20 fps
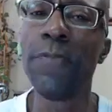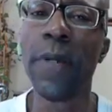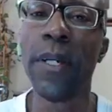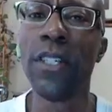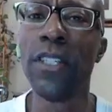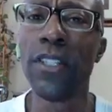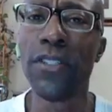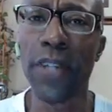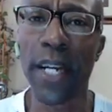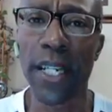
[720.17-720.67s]

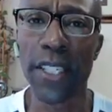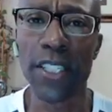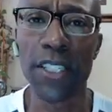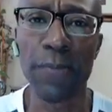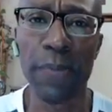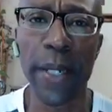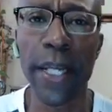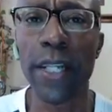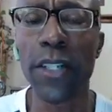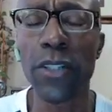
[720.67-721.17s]
Spirit is trying to
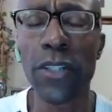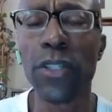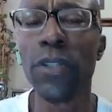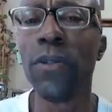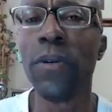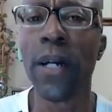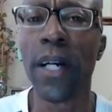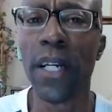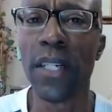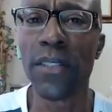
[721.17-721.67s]
speak
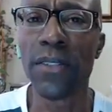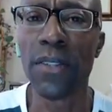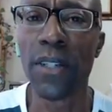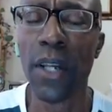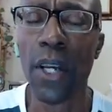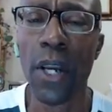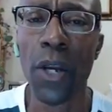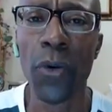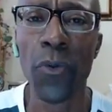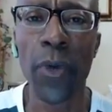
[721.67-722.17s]
to us,
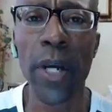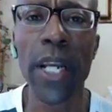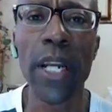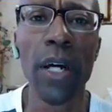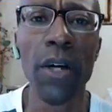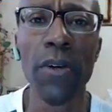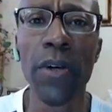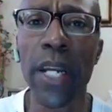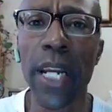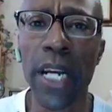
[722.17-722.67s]
we
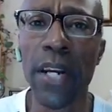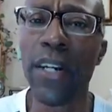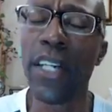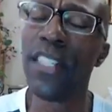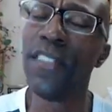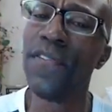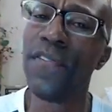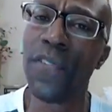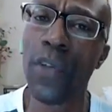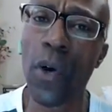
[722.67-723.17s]
don't hear
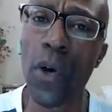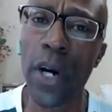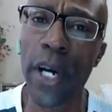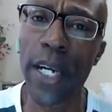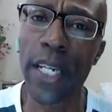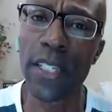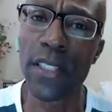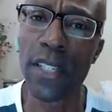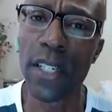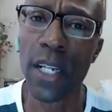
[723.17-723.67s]
his
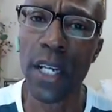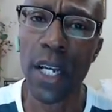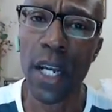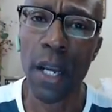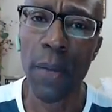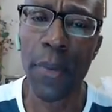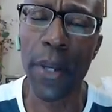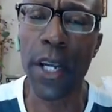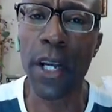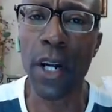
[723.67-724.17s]
voice
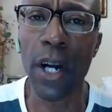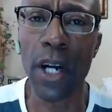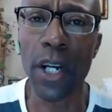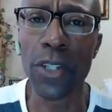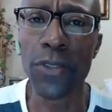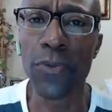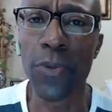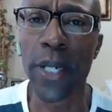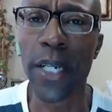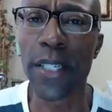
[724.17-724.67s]

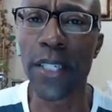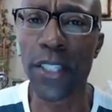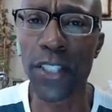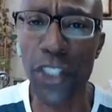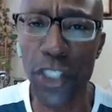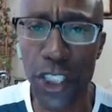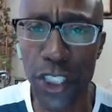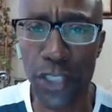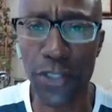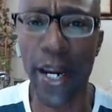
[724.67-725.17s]
because we're
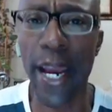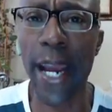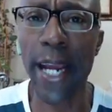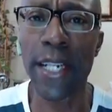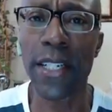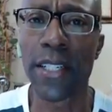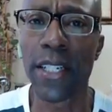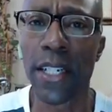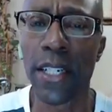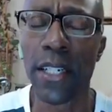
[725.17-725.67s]

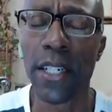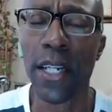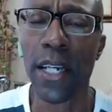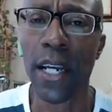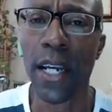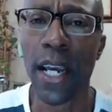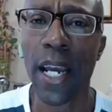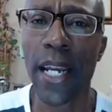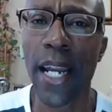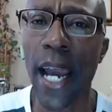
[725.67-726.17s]
distracted
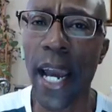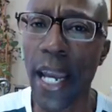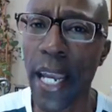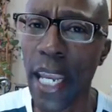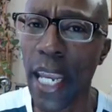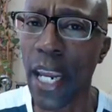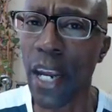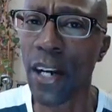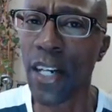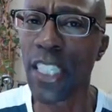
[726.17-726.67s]
and our
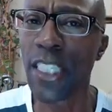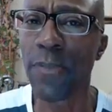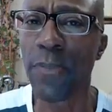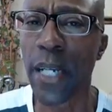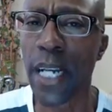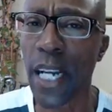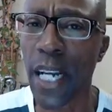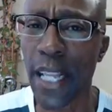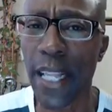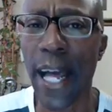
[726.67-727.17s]
hearing has
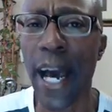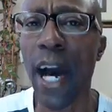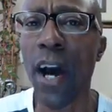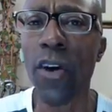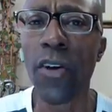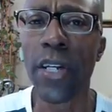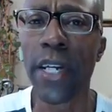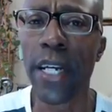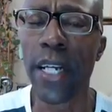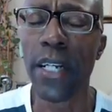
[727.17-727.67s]
been
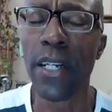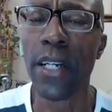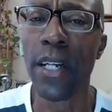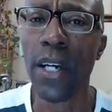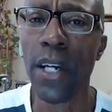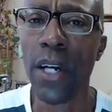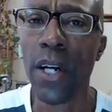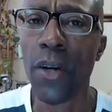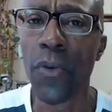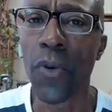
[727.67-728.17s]
clouded
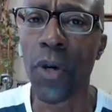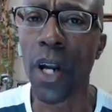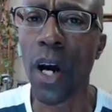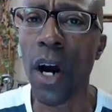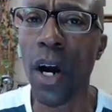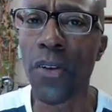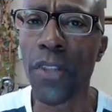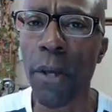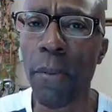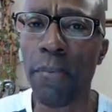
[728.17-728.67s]
with
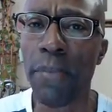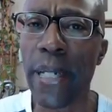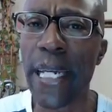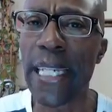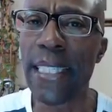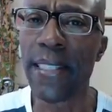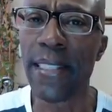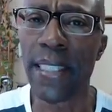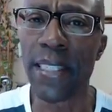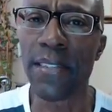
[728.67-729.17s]
all the
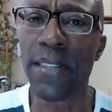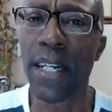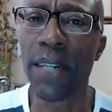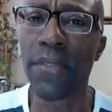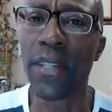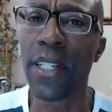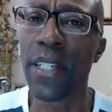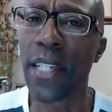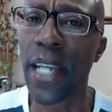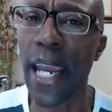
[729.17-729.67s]
busyness
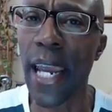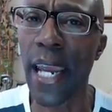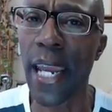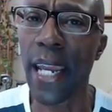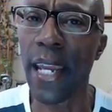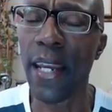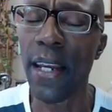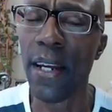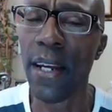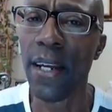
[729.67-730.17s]
of the
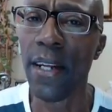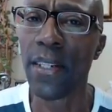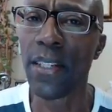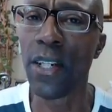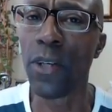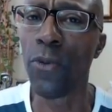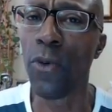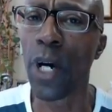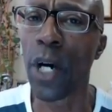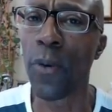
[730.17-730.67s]
day
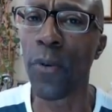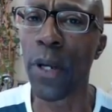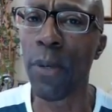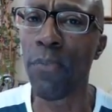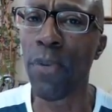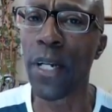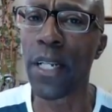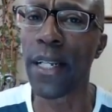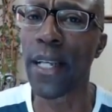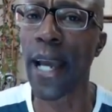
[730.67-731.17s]
to where we
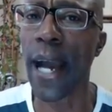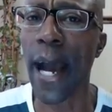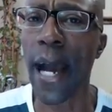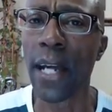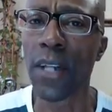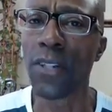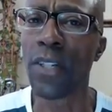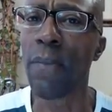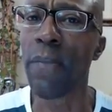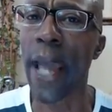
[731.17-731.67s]
put
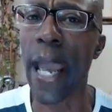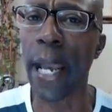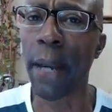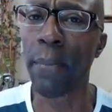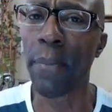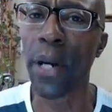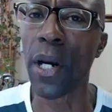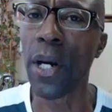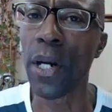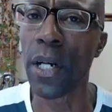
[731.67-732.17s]
God on the
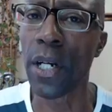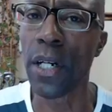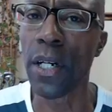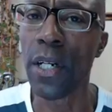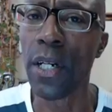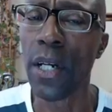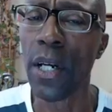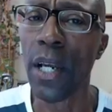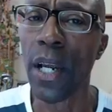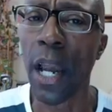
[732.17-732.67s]
back
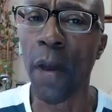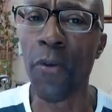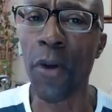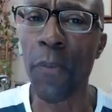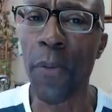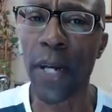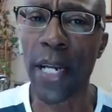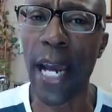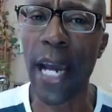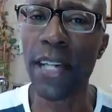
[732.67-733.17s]
burner and we
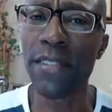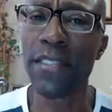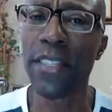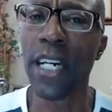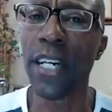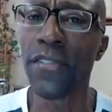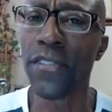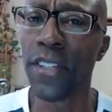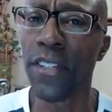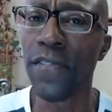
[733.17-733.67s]
put
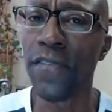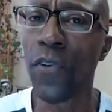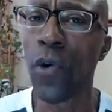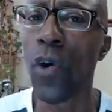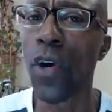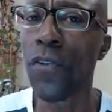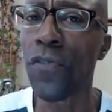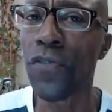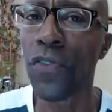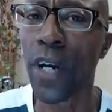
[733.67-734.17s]
ourselves in the
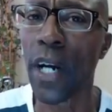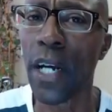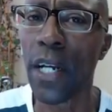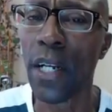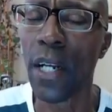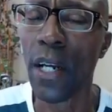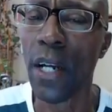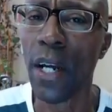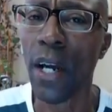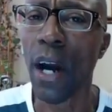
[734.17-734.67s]

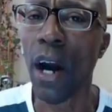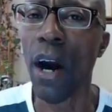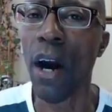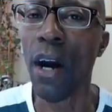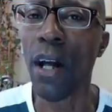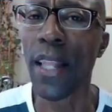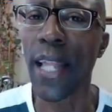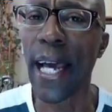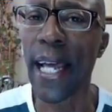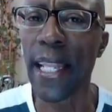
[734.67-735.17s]
forefront.
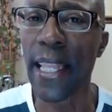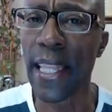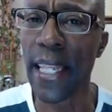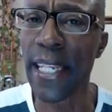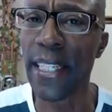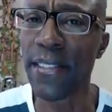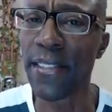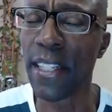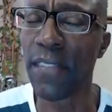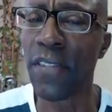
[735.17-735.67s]
All our
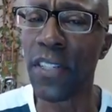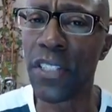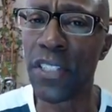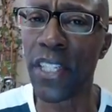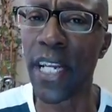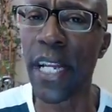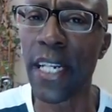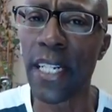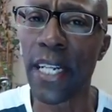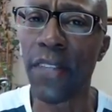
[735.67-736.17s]
list of
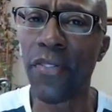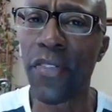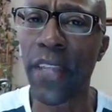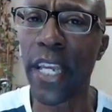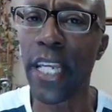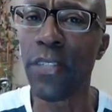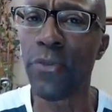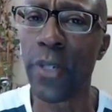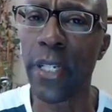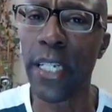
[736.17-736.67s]
agenda and
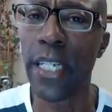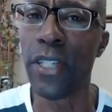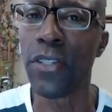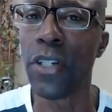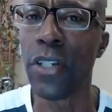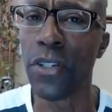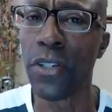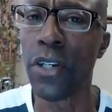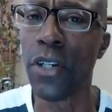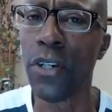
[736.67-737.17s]
things we need
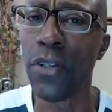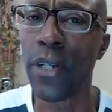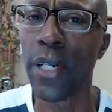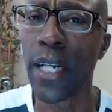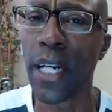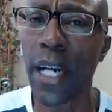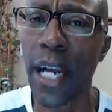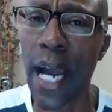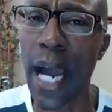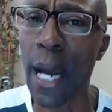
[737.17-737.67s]
to do
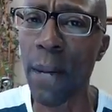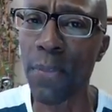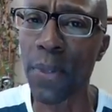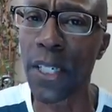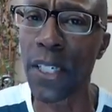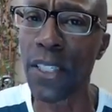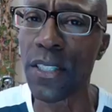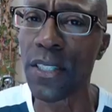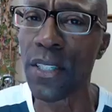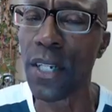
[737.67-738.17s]
and
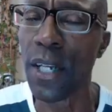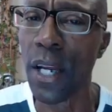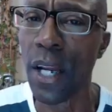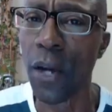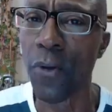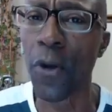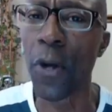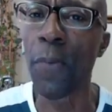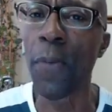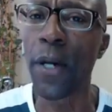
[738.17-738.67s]
accomplish,
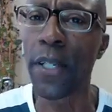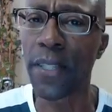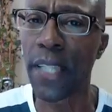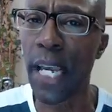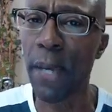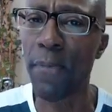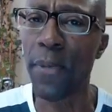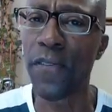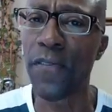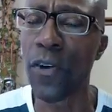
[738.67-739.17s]
we put
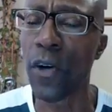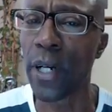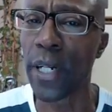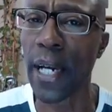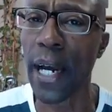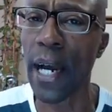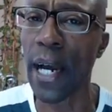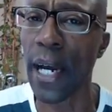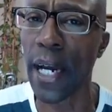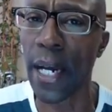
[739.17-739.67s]
that before
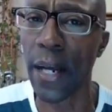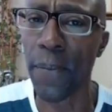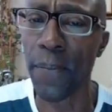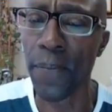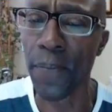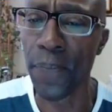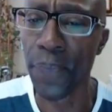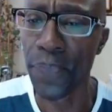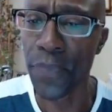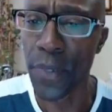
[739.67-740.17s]
God.
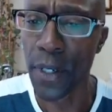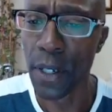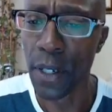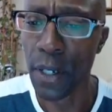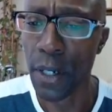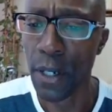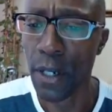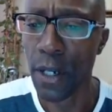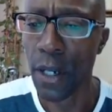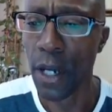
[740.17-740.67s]

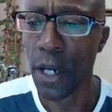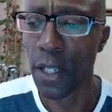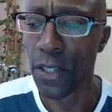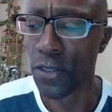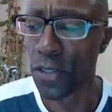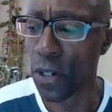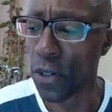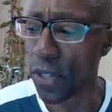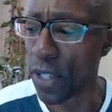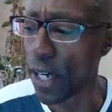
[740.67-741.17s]

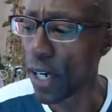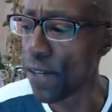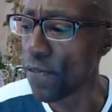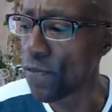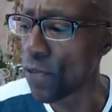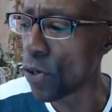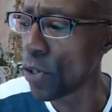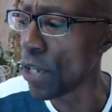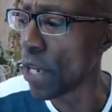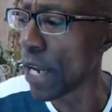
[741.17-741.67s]
So
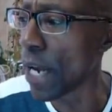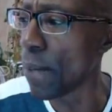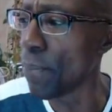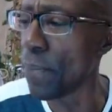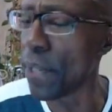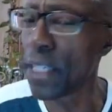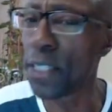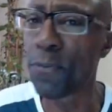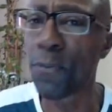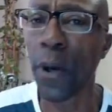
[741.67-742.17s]
therefore, you have
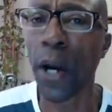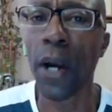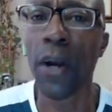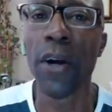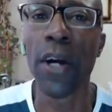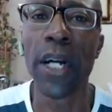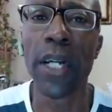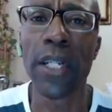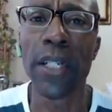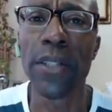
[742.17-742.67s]
mixed
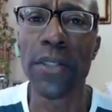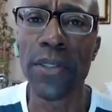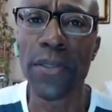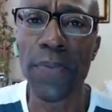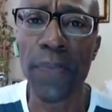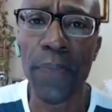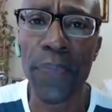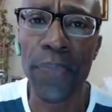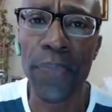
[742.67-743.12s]
priorities.